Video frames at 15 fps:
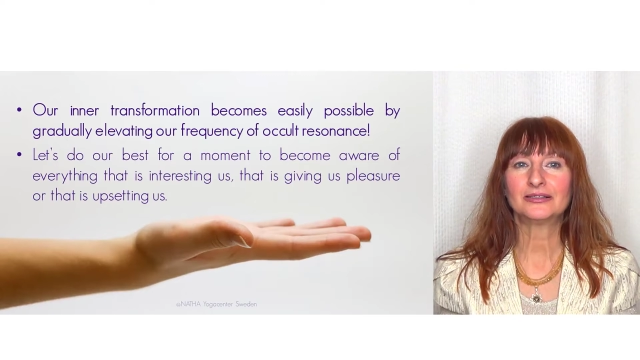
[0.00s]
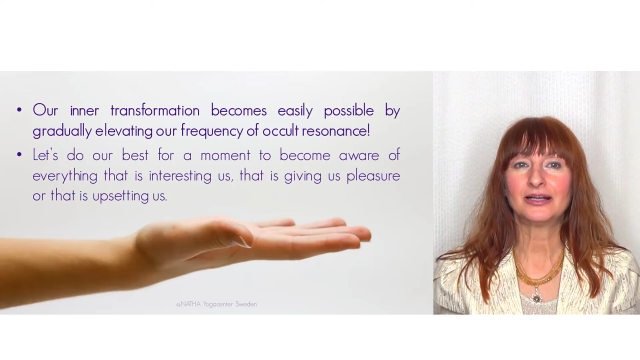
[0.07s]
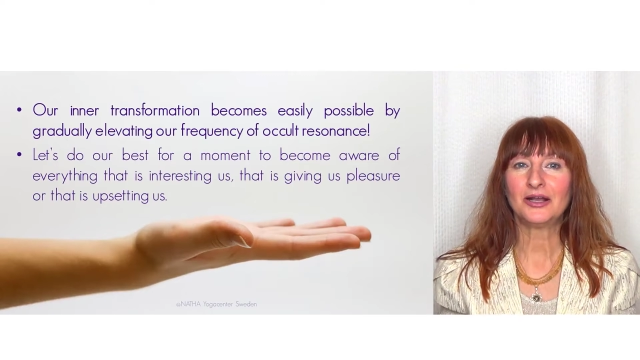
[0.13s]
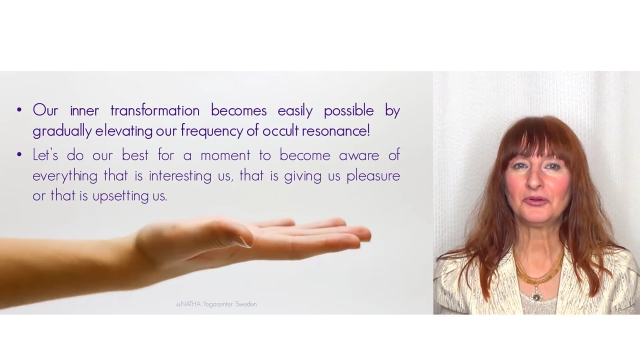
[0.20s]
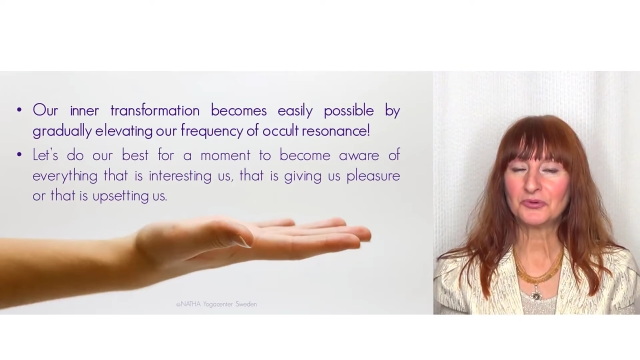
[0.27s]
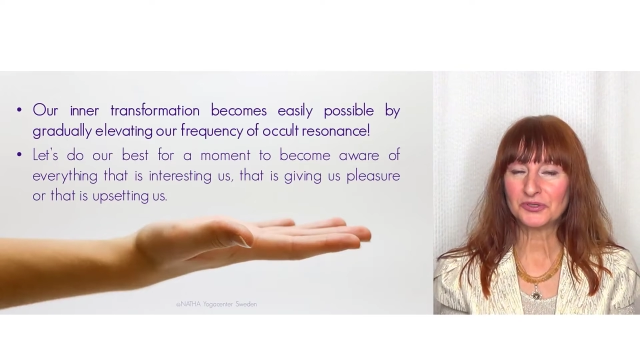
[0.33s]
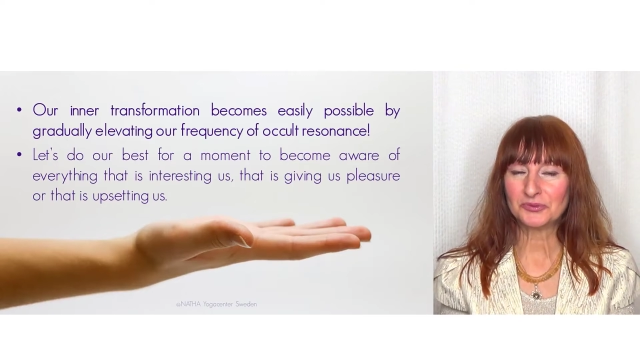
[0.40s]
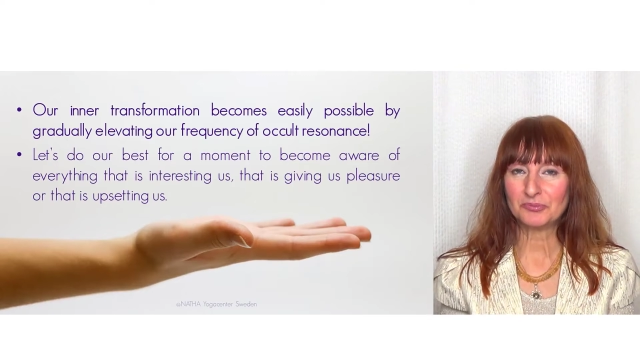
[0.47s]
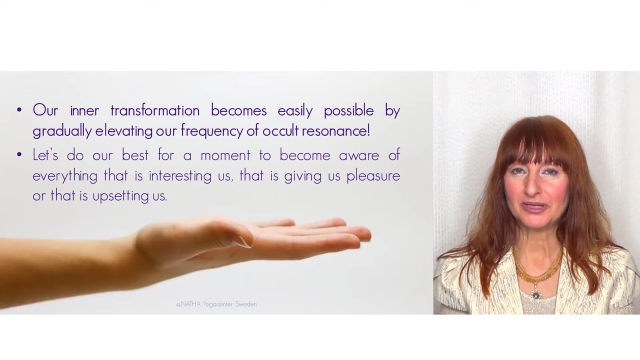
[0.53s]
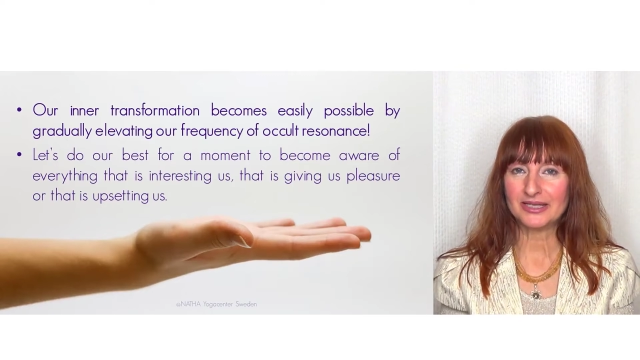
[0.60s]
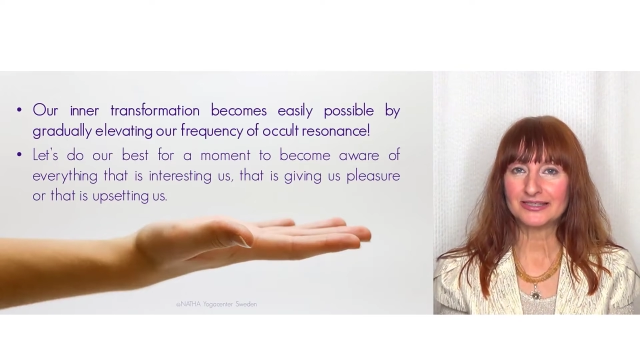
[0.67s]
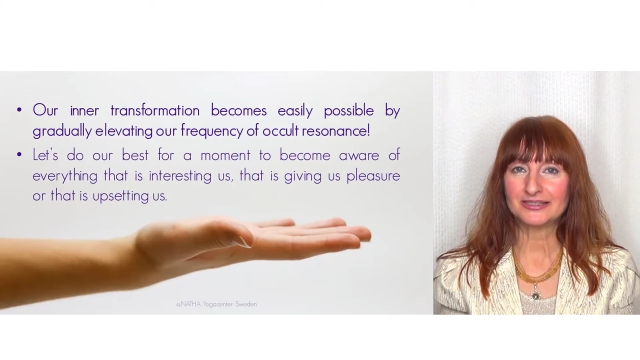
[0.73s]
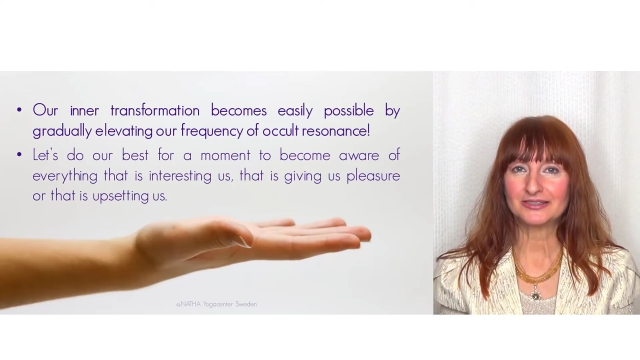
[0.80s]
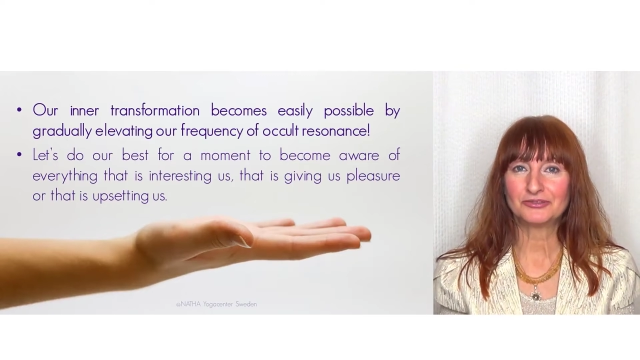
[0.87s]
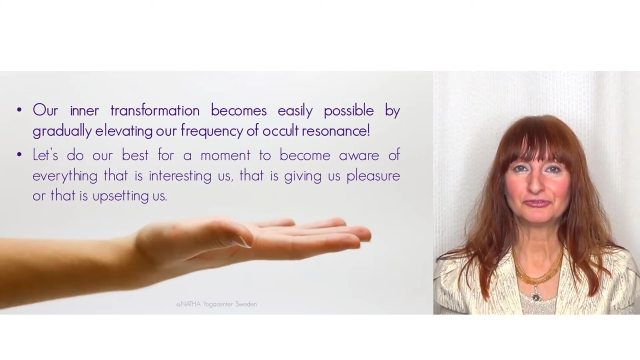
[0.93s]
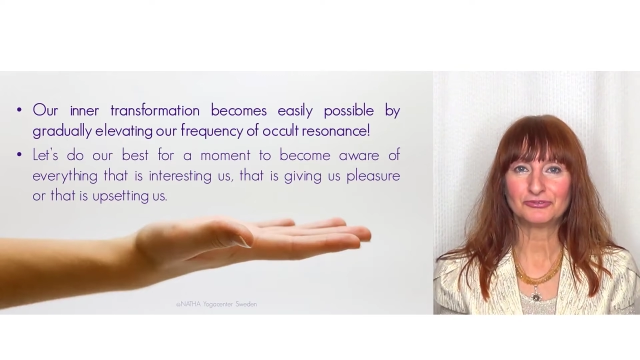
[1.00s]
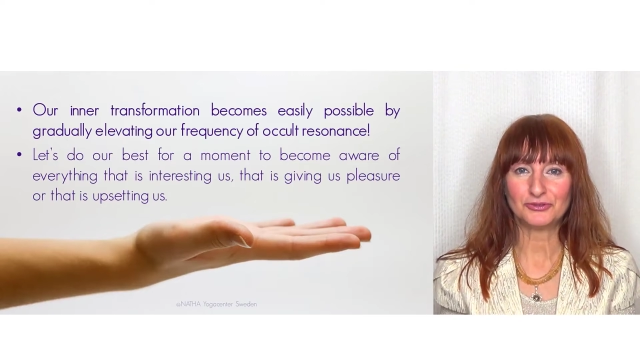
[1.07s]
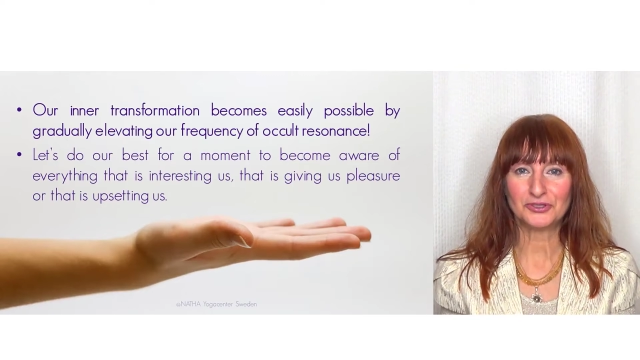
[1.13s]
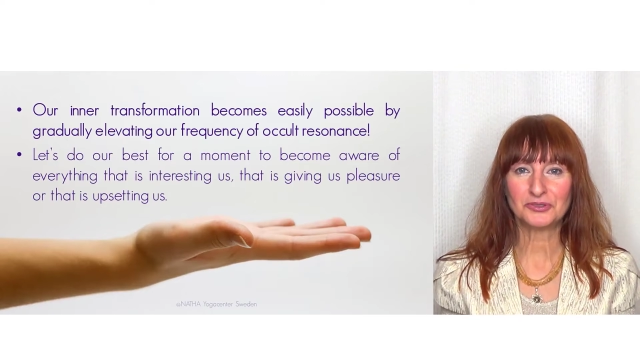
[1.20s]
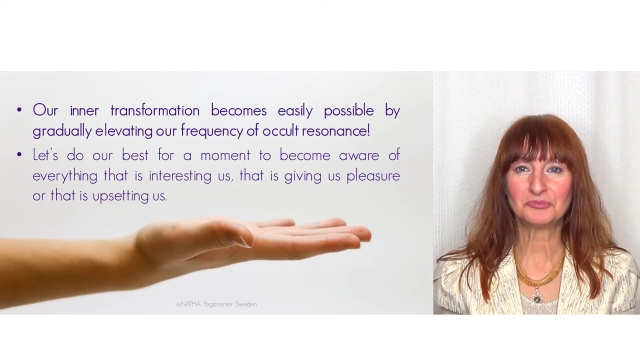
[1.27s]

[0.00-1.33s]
our best for a